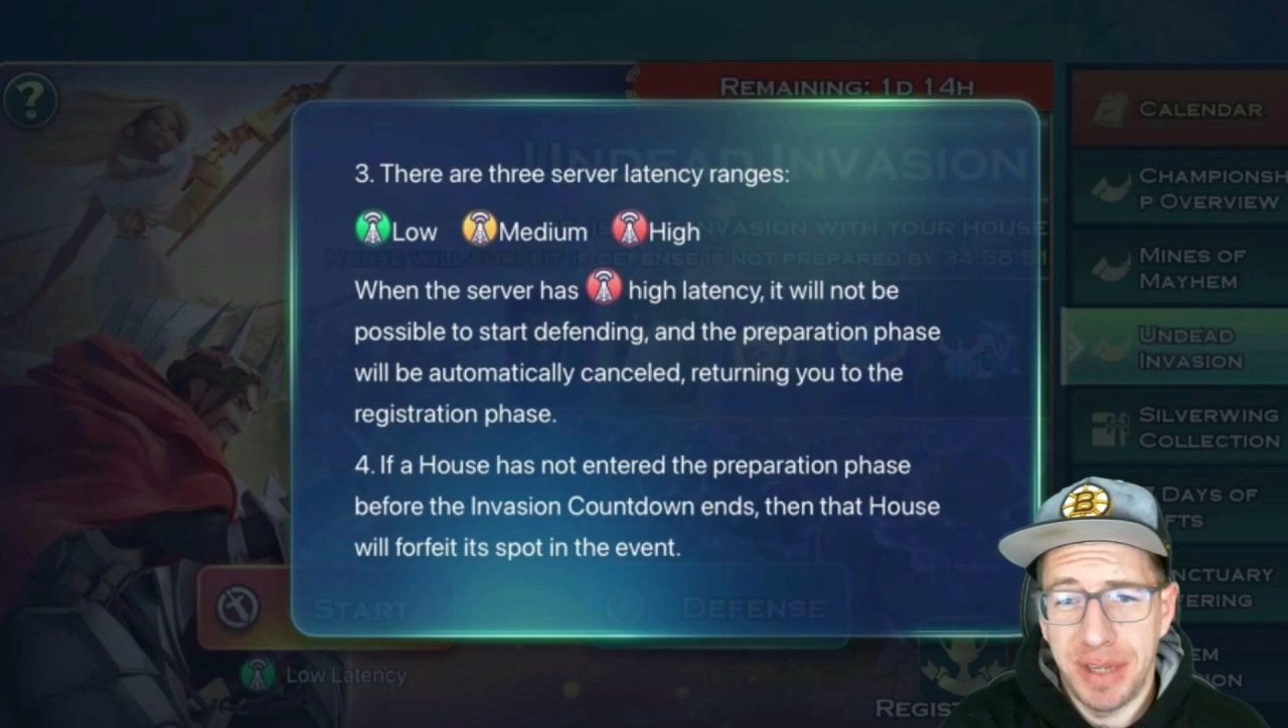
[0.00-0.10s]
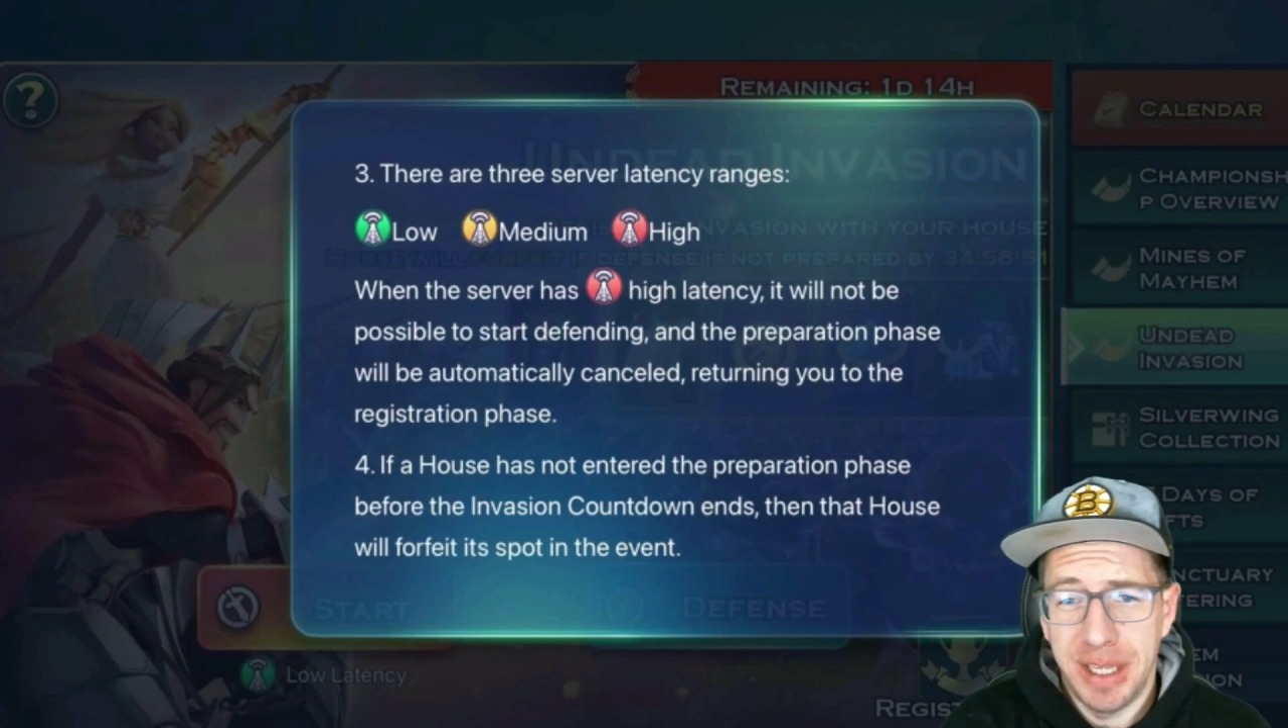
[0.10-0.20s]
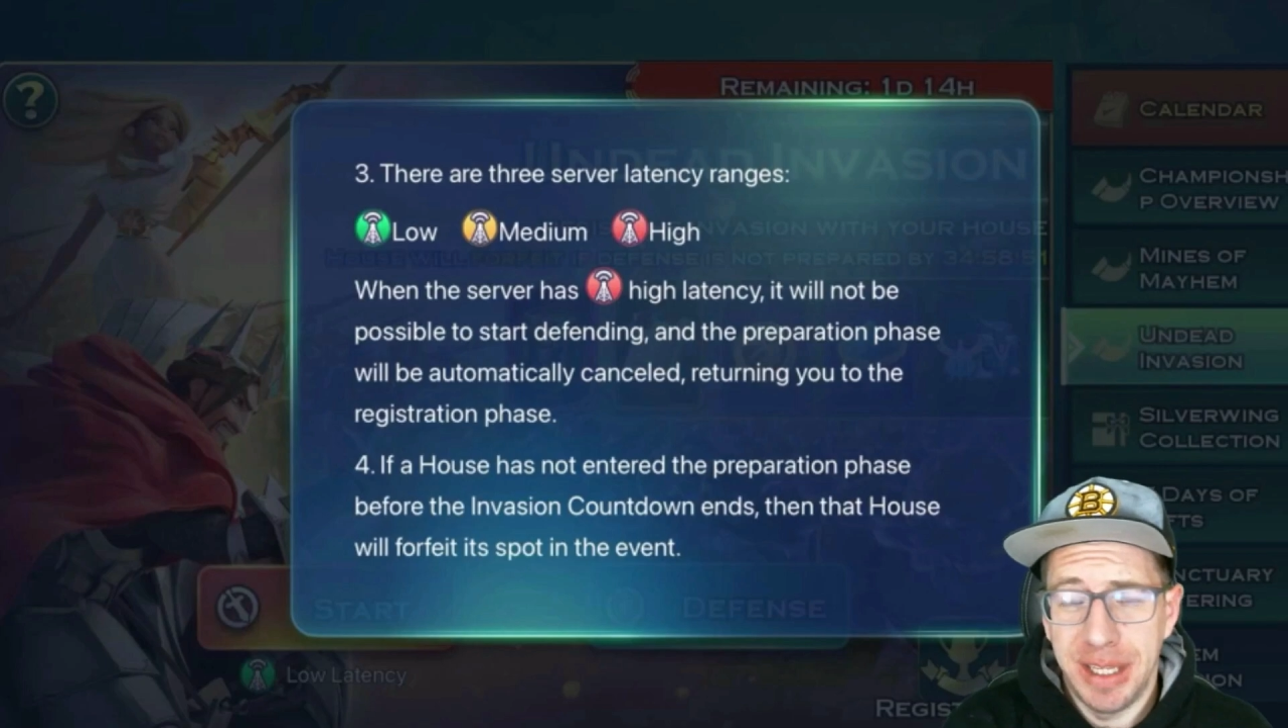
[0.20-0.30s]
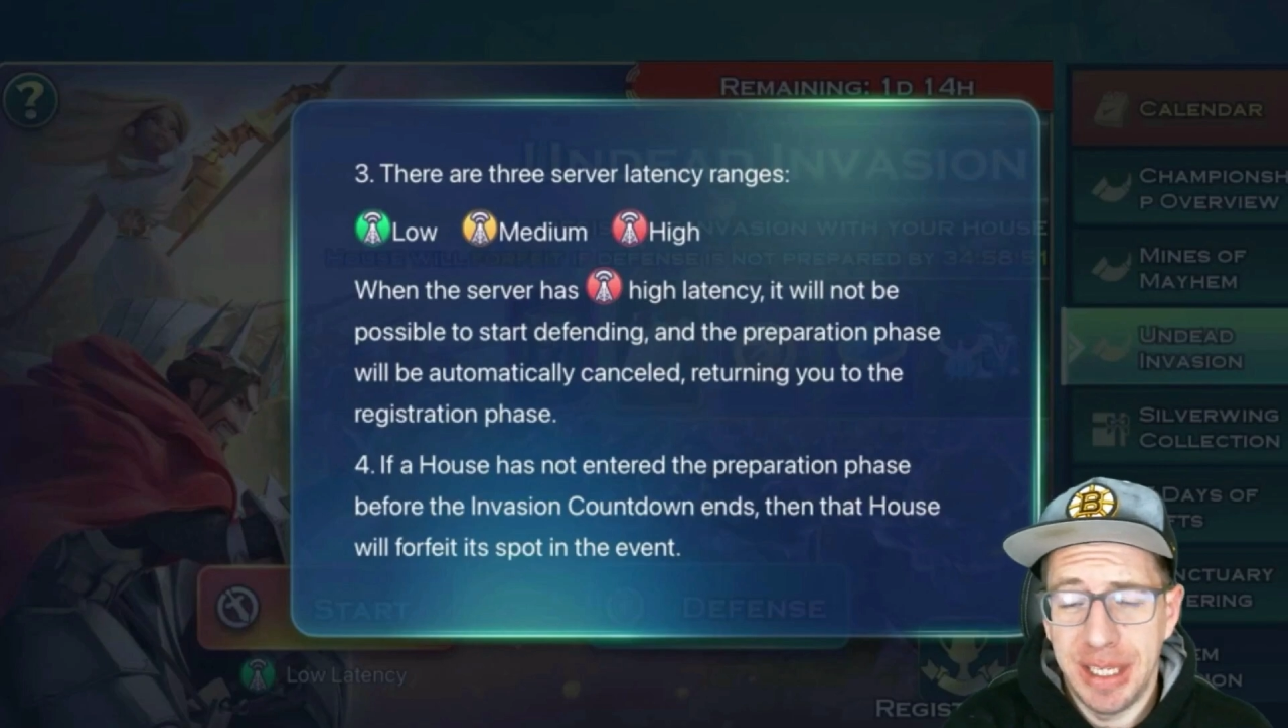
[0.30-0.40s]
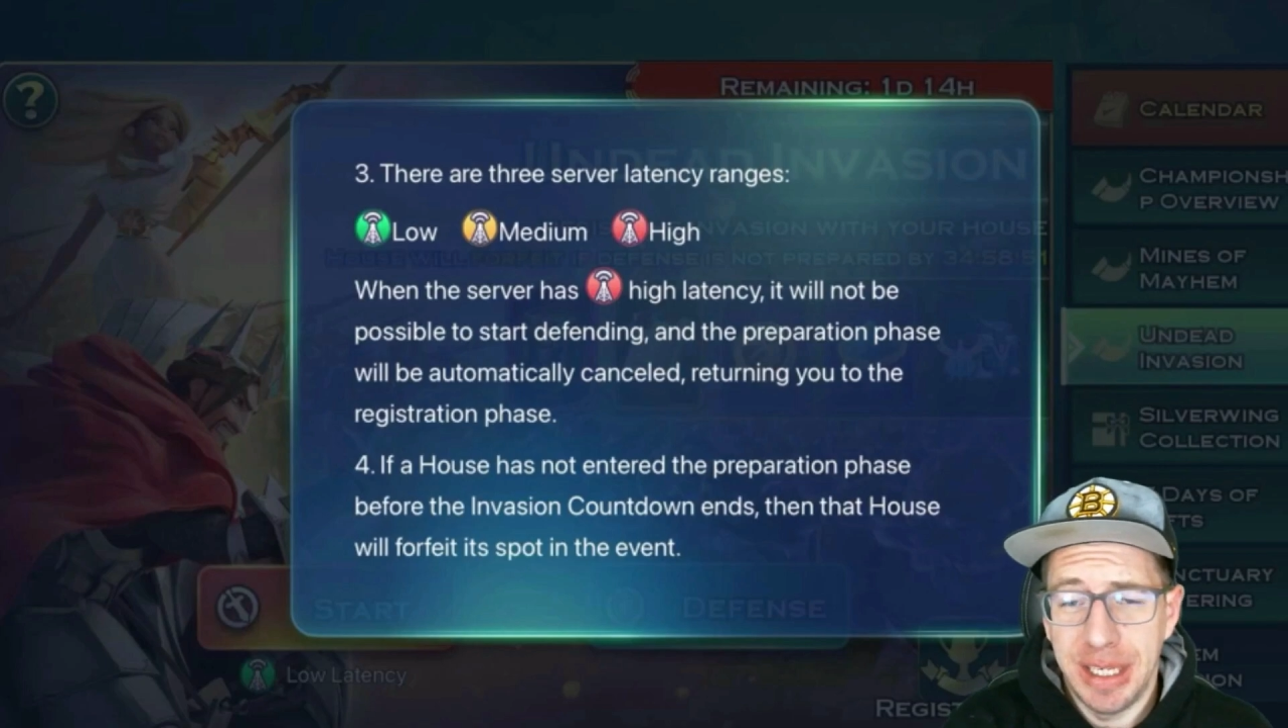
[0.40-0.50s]

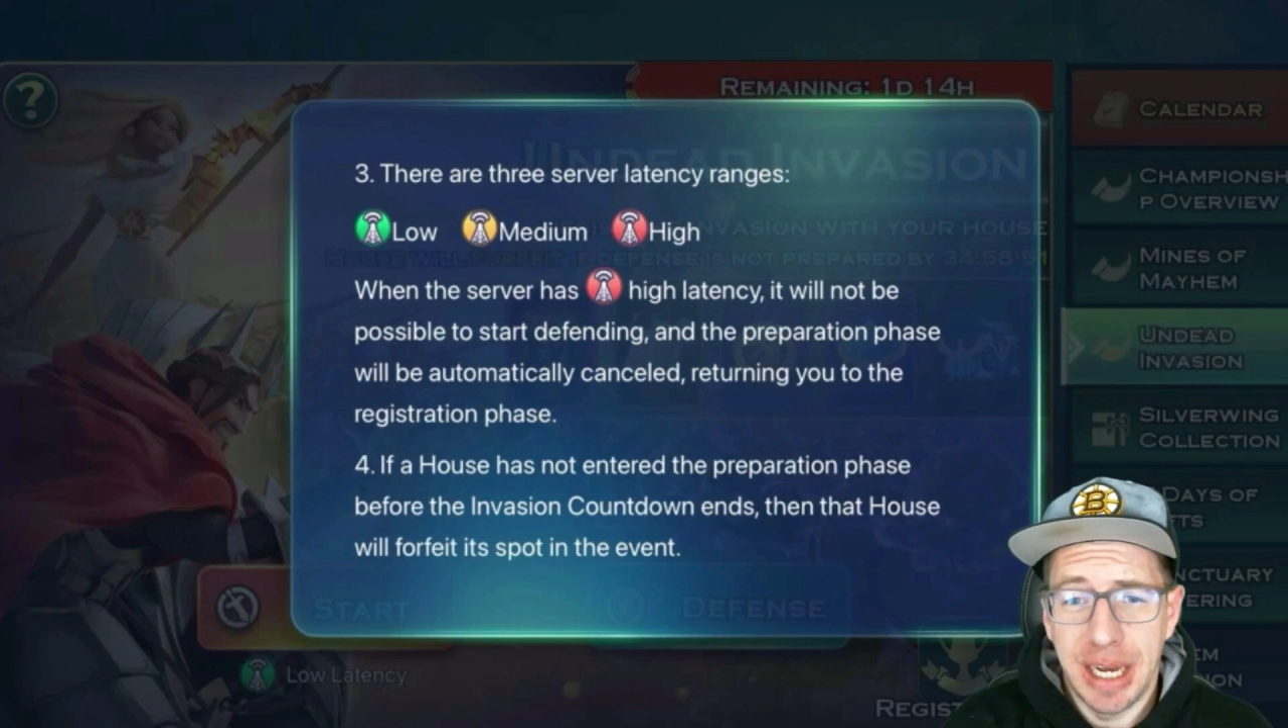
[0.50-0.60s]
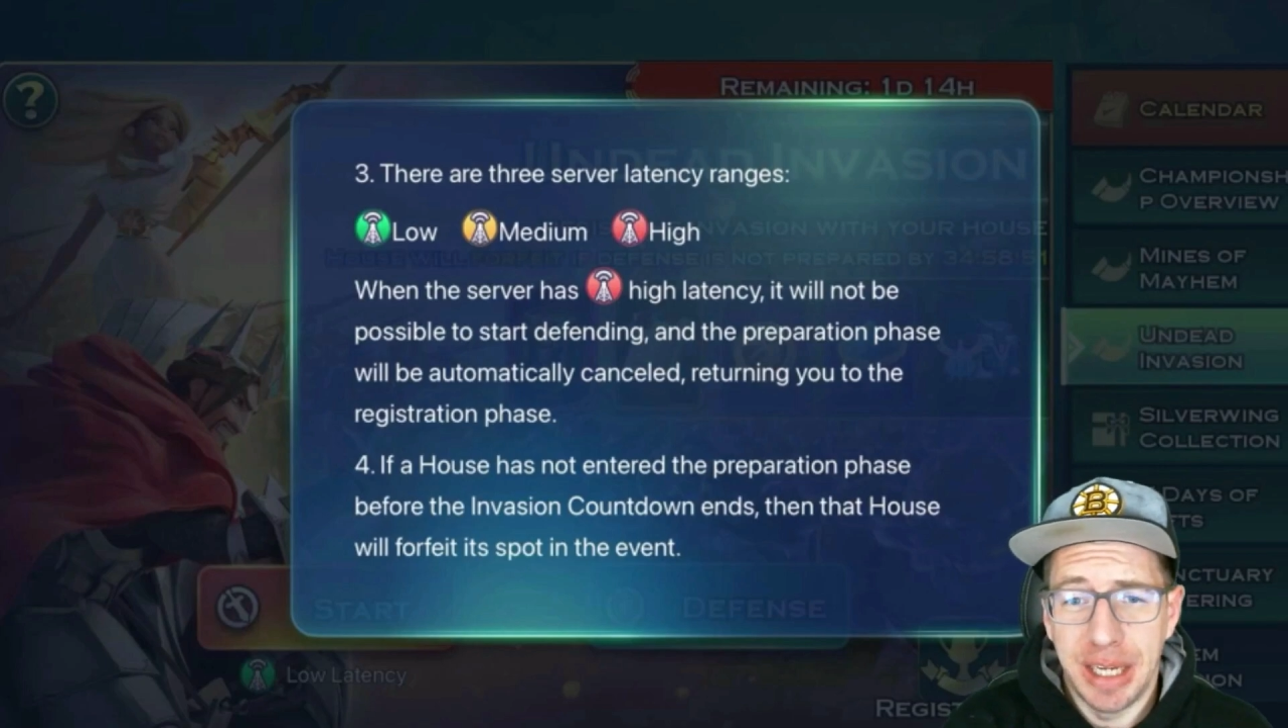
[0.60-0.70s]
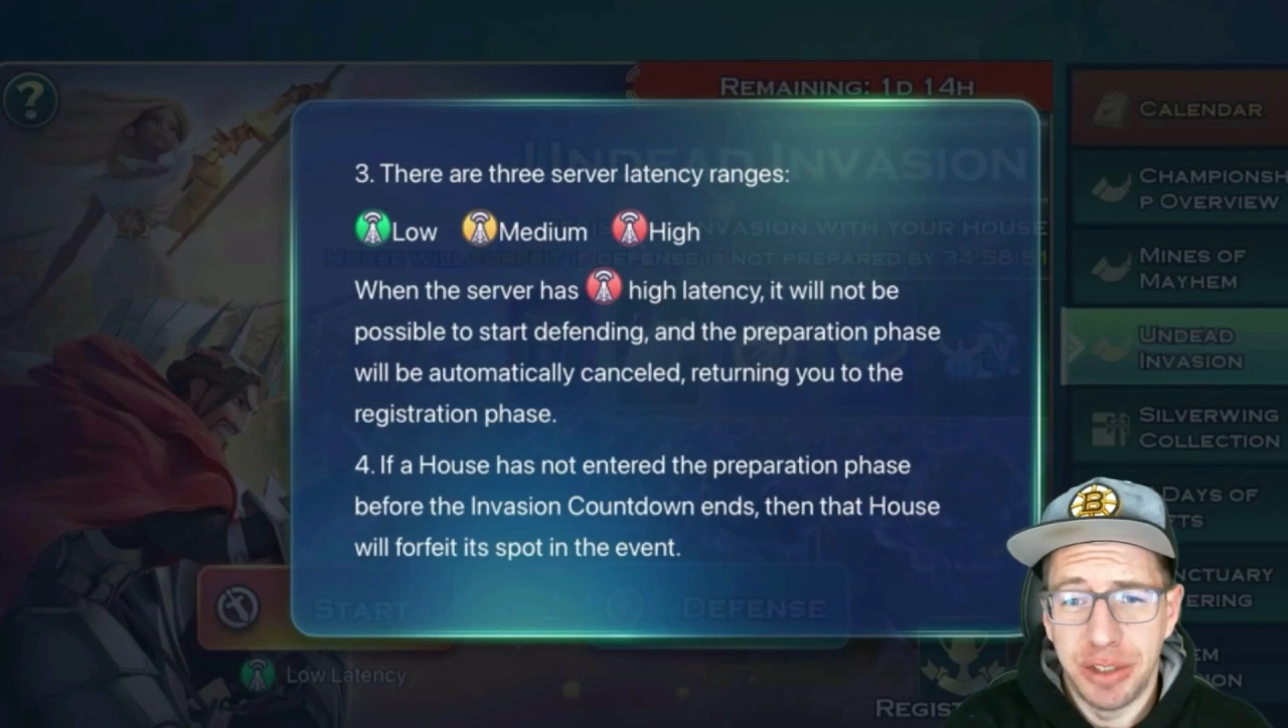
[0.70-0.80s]
and the